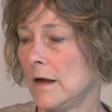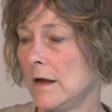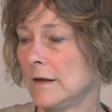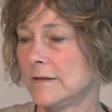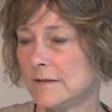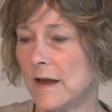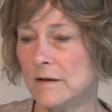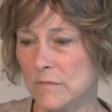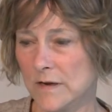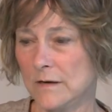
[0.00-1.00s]

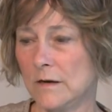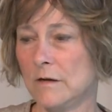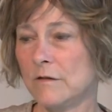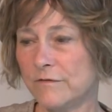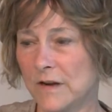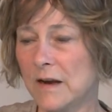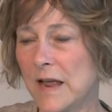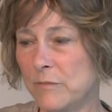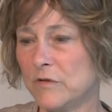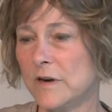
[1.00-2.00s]
assignment of
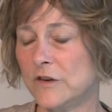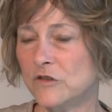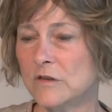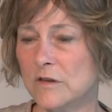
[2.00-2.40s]
collaboration